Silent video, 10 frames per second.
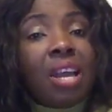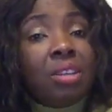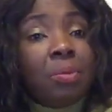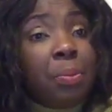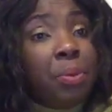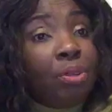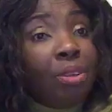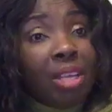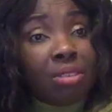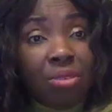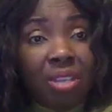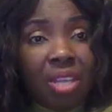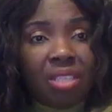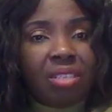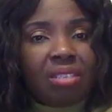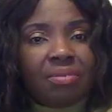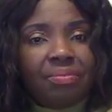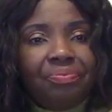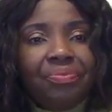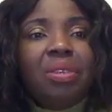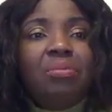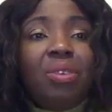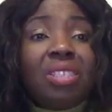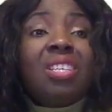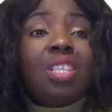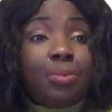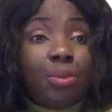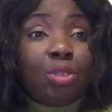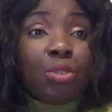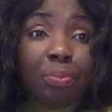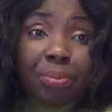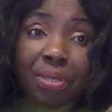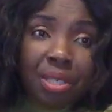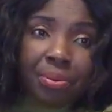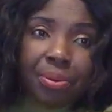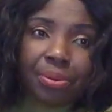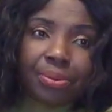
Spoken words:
I know people don't like to hear this, but it is a spiritual principle.